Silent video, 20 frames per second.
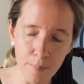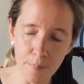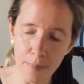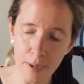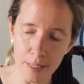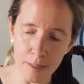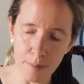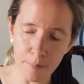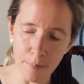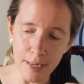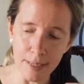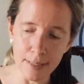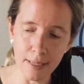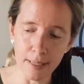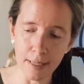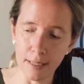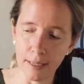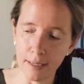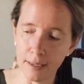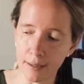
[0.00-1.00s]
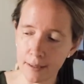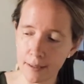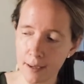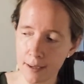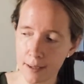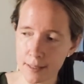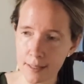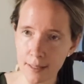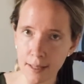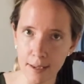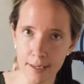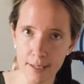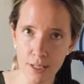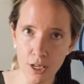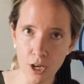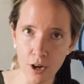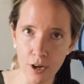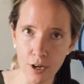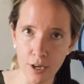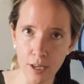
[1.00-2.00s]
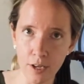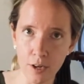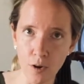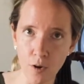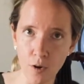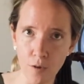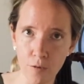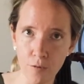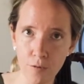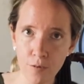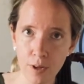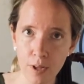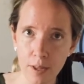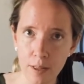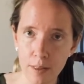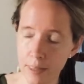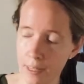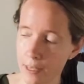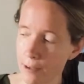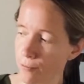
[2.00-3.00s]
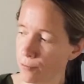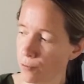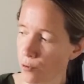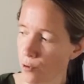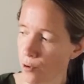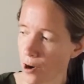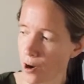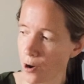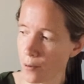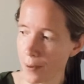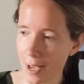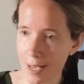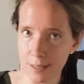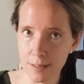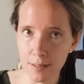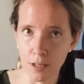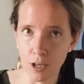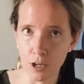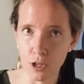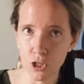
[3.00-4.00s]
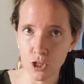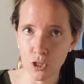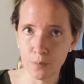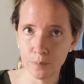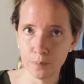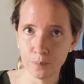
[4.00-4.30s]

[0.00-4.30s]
it's basically a slight turning of the forearm as such.